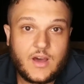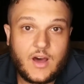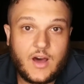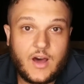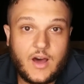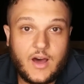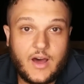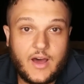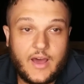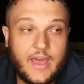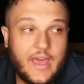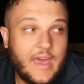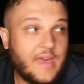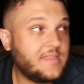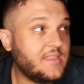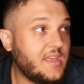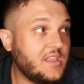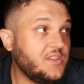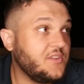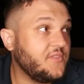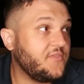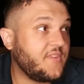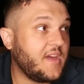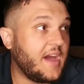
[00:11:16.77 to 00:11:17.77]
Uh, and
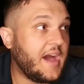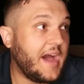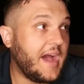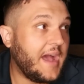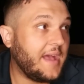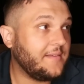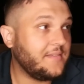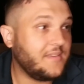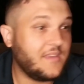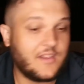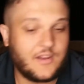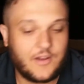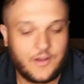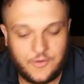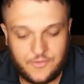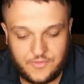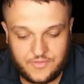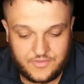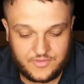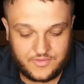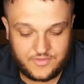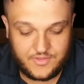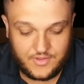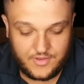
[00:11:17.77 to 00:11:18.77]
then you've got, you know,
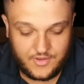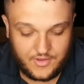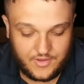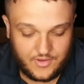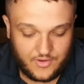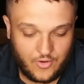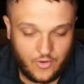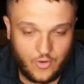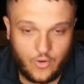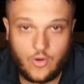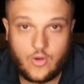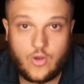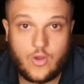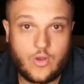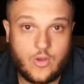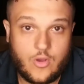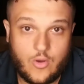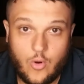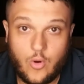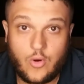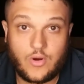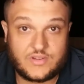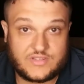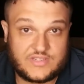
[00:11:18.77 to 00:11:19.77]
the whole
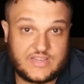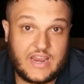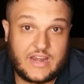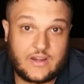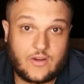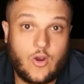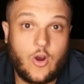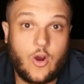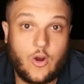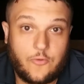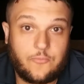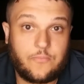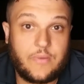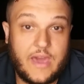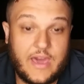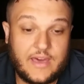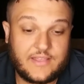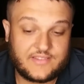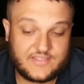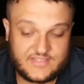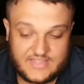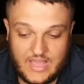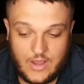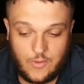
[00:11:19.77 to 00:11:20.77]
course had cart
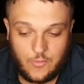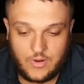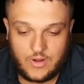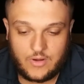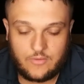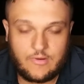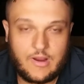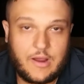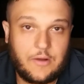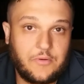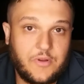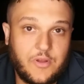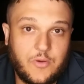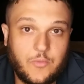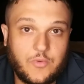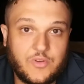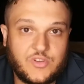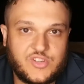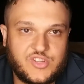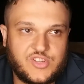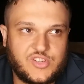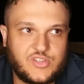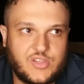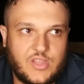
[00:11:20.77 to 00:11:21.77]
paths that went around it,
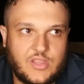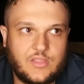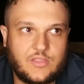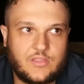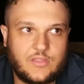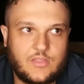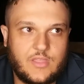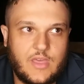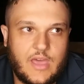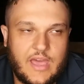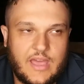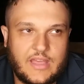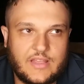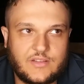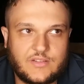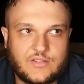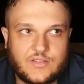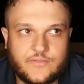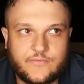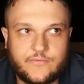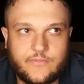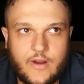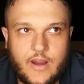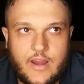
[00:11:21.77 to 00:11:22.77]
which
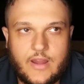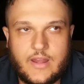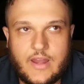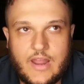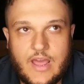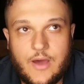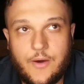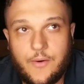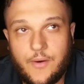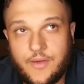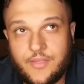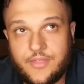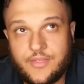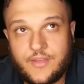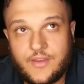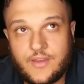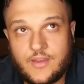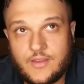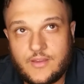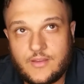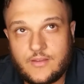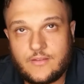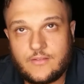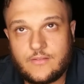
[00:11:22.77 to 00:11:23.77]
as of right now, I
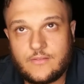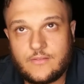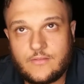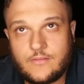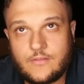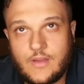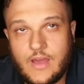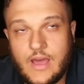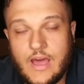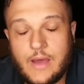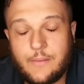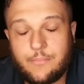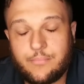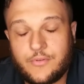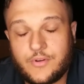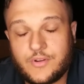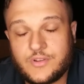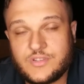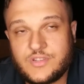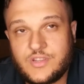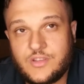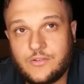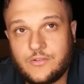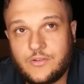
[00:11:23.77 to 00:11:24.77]
think Hop
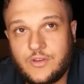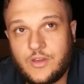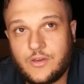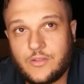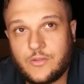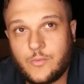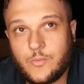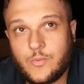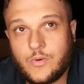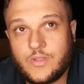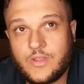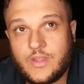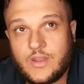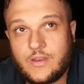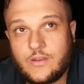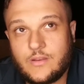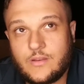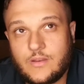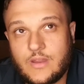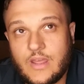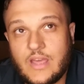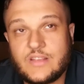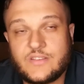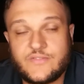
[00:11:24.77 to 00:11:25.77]
Brook's the only other one that
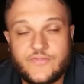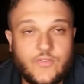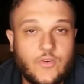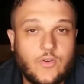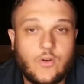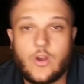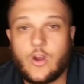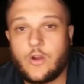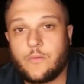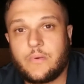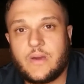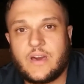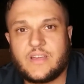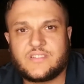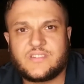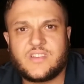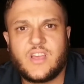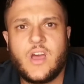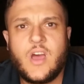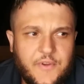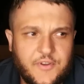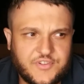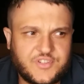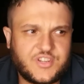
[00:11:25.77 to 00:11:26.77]
has full cart paths.
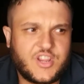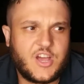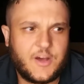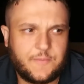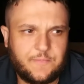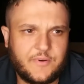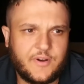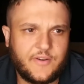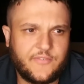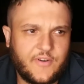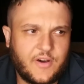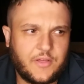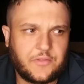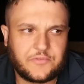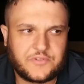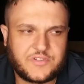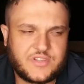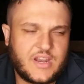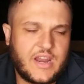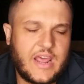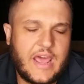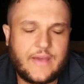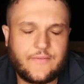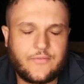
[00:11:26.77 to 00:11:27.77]
There's a couple of others
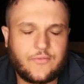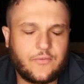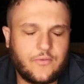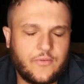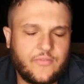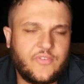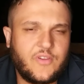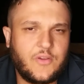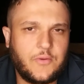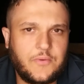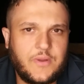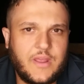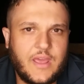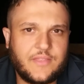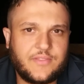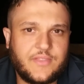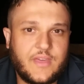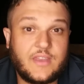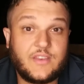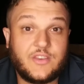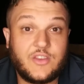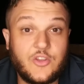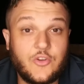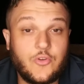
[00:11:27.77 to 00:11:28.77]
that I haven't reviewed yet
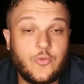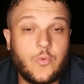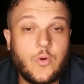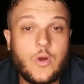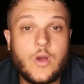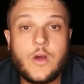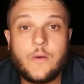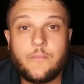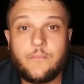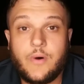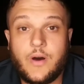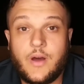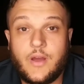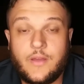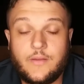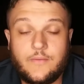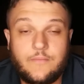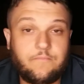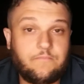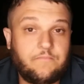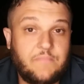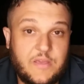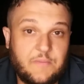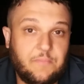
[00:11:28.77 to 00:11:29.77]
that do, but
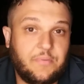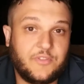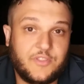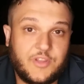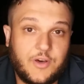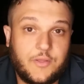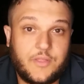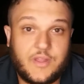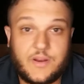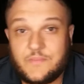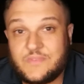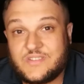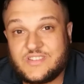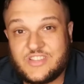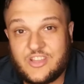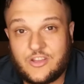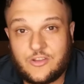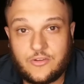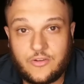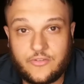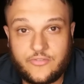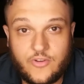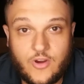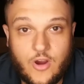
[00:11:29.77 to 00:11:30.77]
people know that I'm a
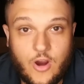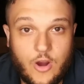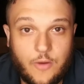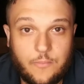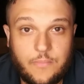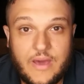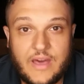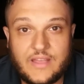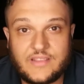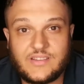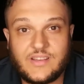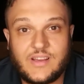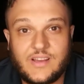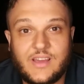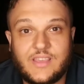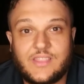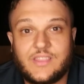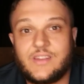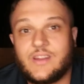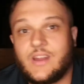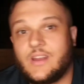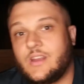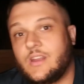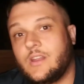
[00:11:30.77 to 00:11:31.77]
stickler for cart paths. I like
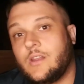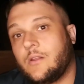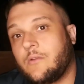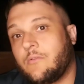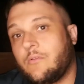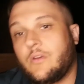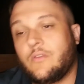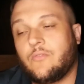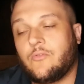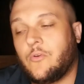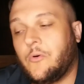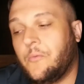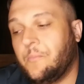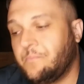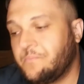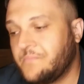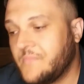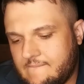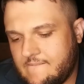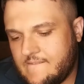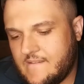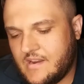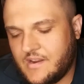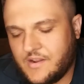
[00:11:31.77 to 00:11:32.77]
the 90 degree rule.
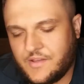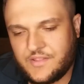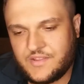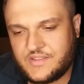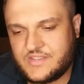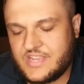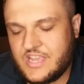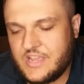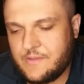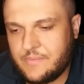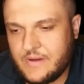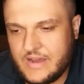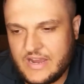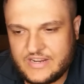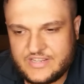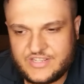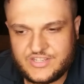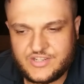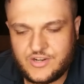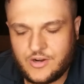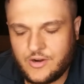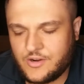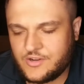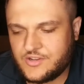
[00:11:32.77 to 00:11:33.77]
You know, the tee
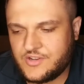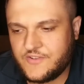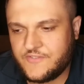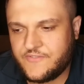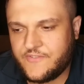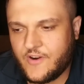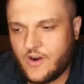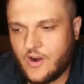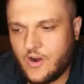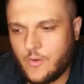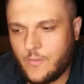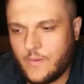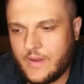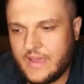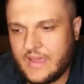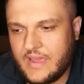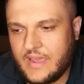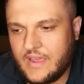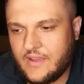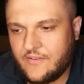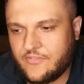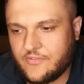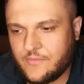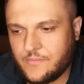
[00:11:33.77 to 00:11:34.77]
boxes aren't too far
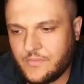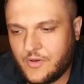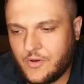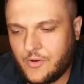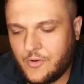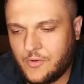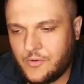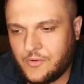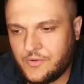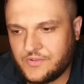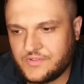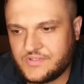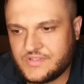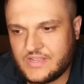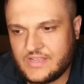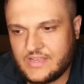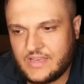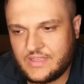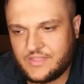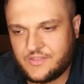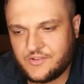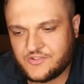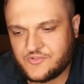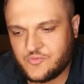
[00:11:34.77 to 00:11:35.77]
away from the holes. Uh,
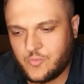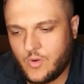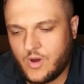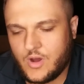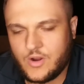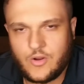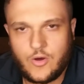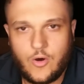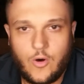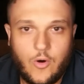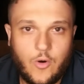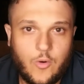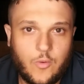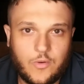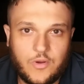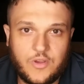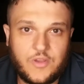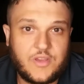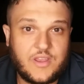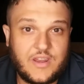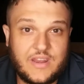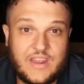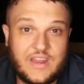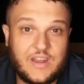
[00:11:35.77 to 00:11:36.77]
like, there's one hole where
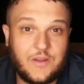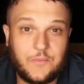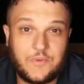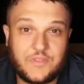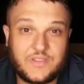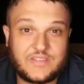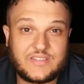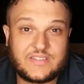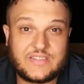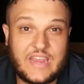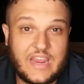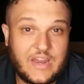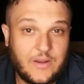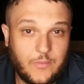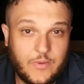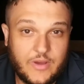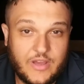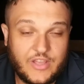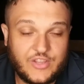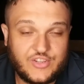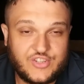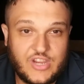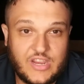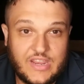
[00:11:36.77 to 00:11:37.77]
you can hit it with a sand
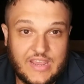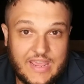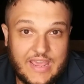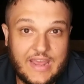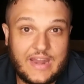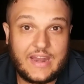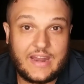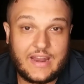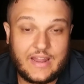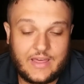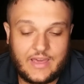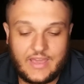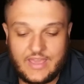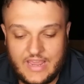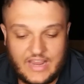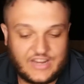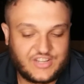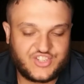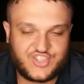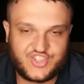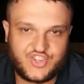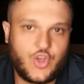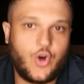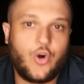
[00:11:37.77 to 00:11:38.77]
wedge and get it out. Like, I
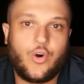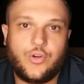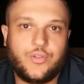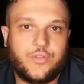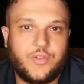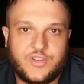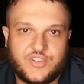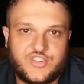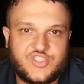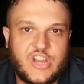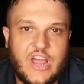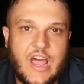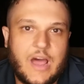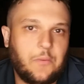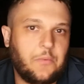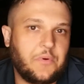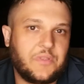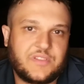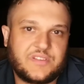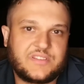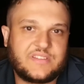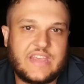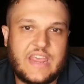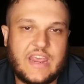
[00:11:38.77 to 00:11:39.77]
sculled a shot
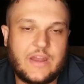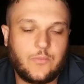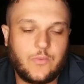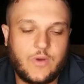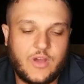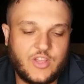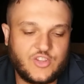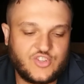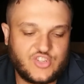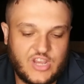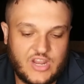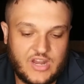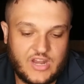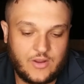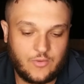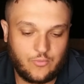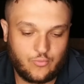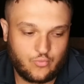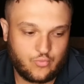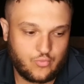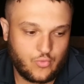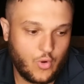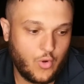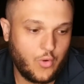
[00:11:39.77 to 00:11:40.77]
with a sand wedge and it
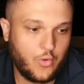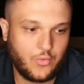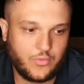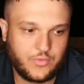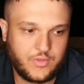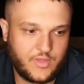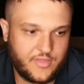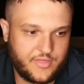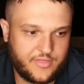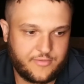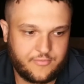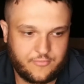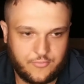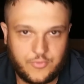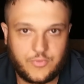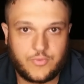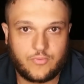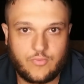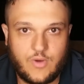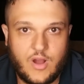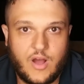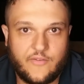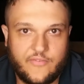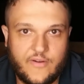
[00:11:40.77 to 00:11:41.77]
rolled through the
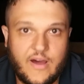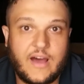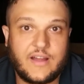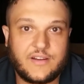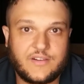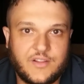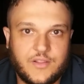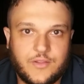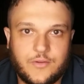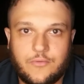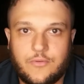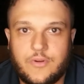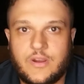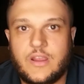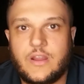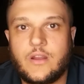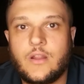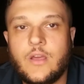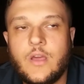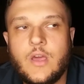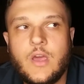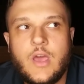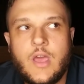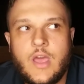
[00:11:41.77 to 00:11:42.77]
rough onto the green.
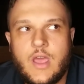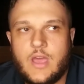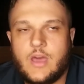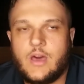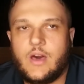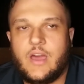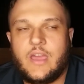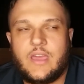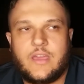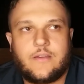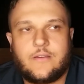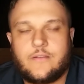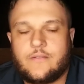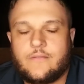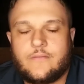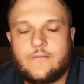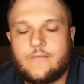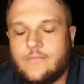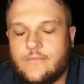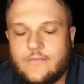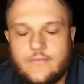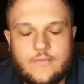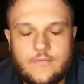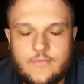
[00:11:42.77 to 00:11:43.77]
Like,
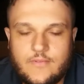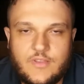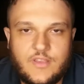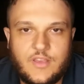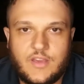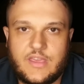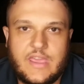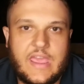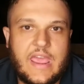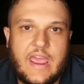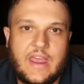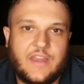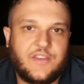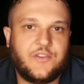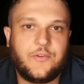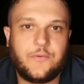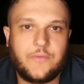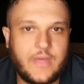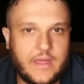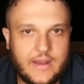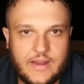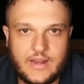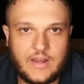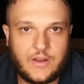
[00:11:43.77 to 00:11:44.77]
you can't do
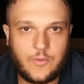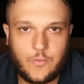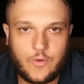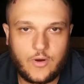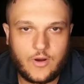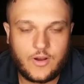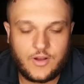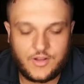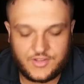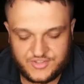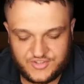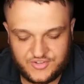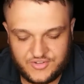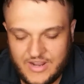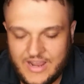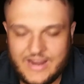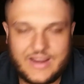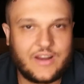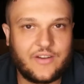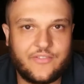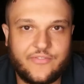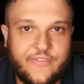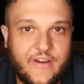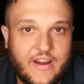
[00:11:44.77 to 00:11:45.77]
that anywhere else. You're not
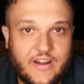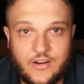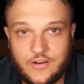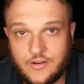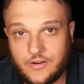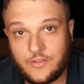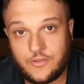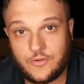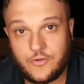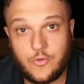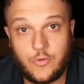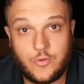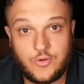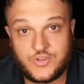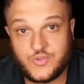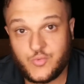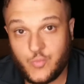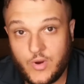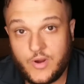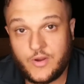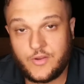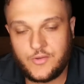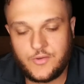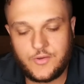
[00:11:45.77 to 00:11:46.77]
going to find another course
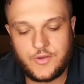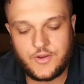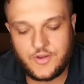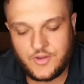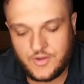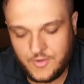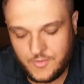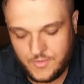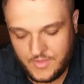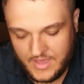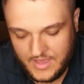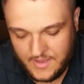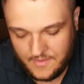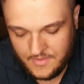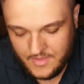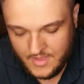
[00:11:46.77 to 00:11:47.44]
where you can do that.